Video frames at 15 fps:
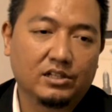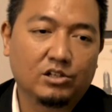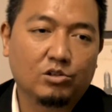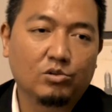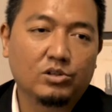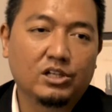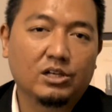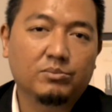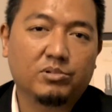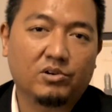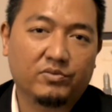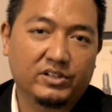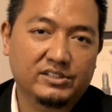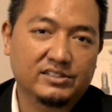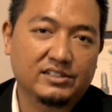including
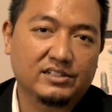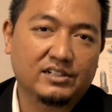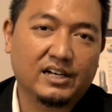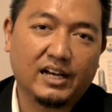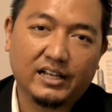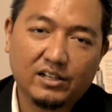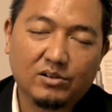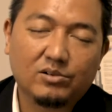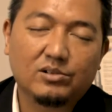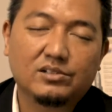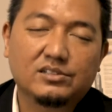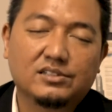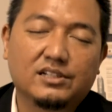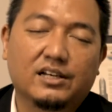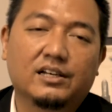Professor
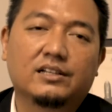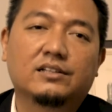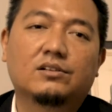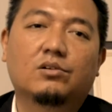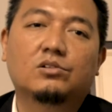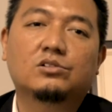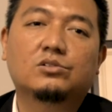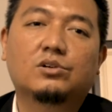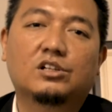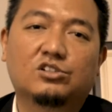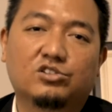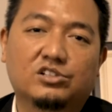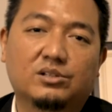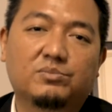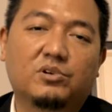Khairos and also
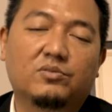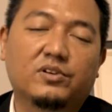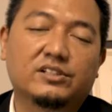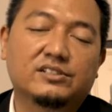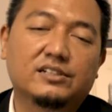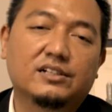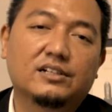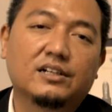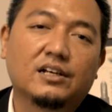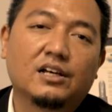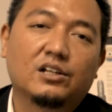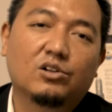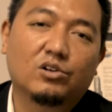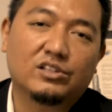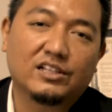Associate Professor
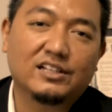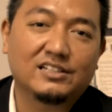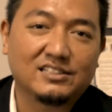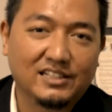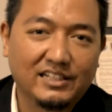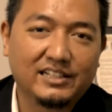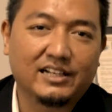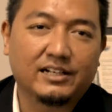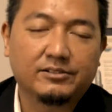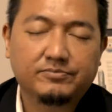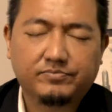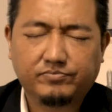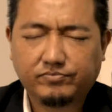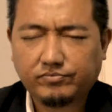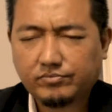Dr. Nazlina.
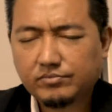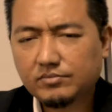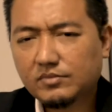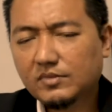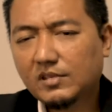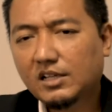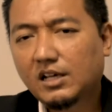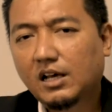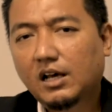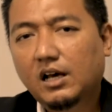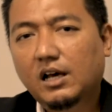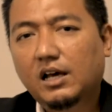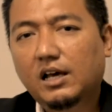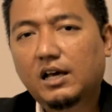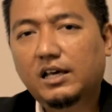
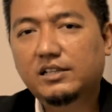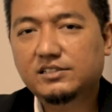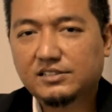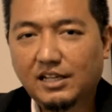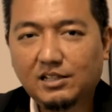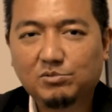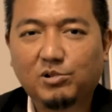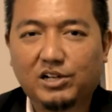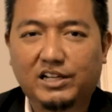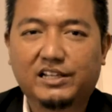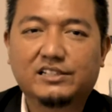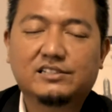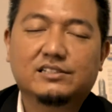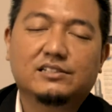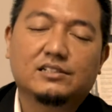Inside
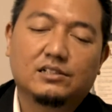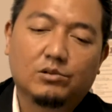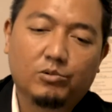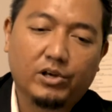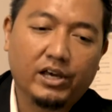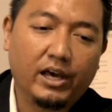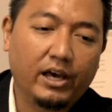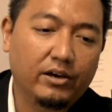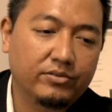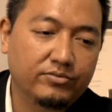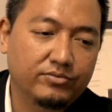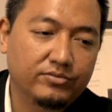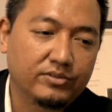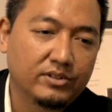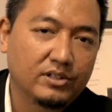WARIS, we have
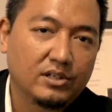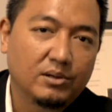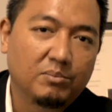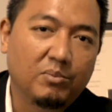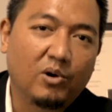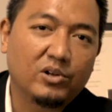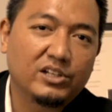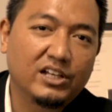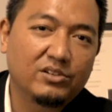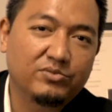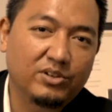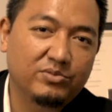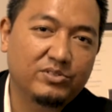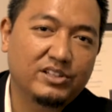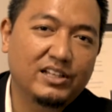more than
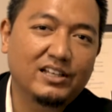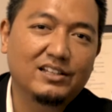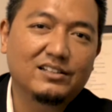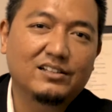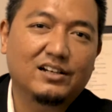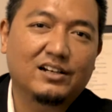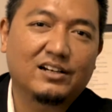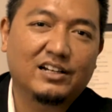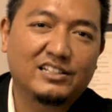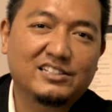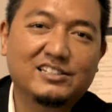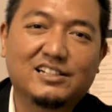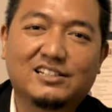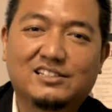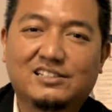15
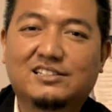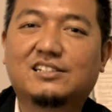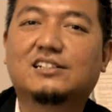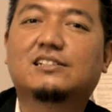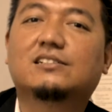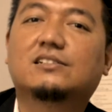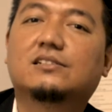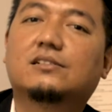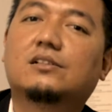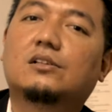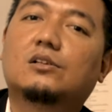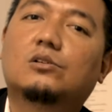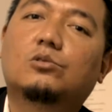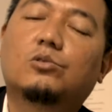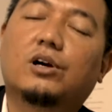research assistants
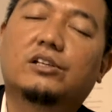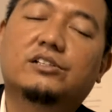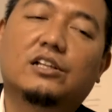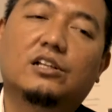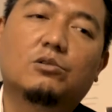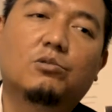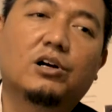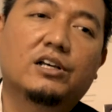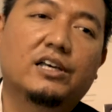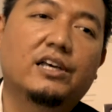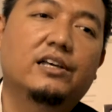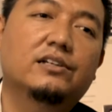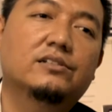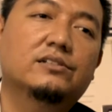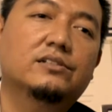who actually
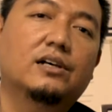working